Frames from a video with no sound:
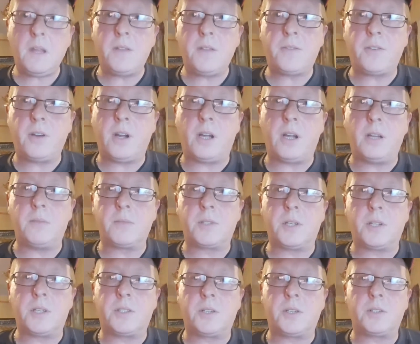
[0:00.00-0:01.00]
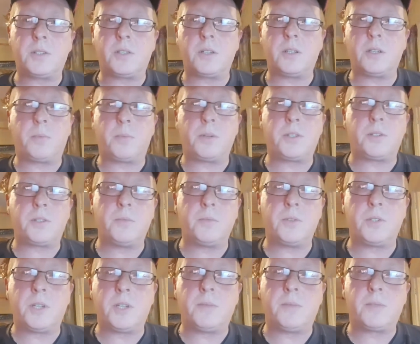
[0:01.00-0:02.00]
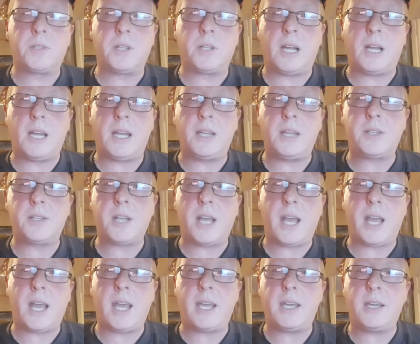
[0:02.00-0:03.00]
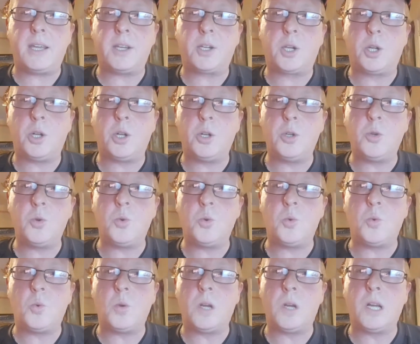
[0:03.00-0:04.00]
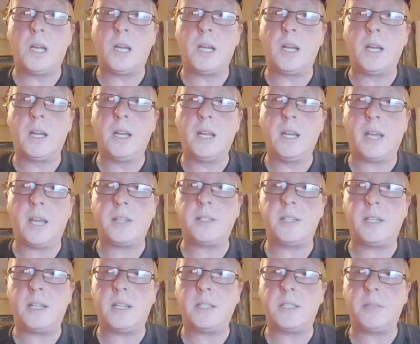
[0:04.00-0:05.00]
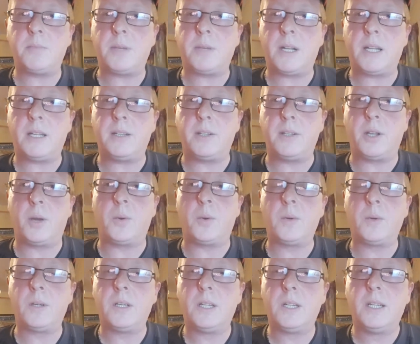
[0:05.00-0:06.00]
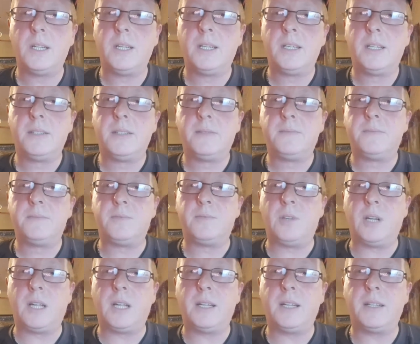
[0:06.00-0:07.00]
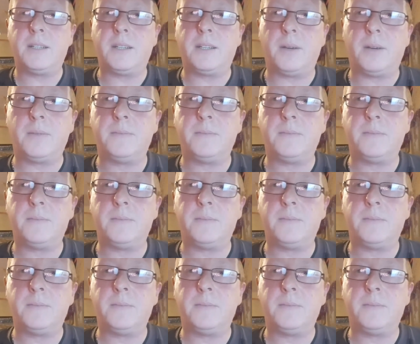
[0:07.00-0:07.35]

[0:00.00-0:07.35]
3 items I took to the Bristol Museum, so that is a clue. 1818 Pilly? No. Really? No.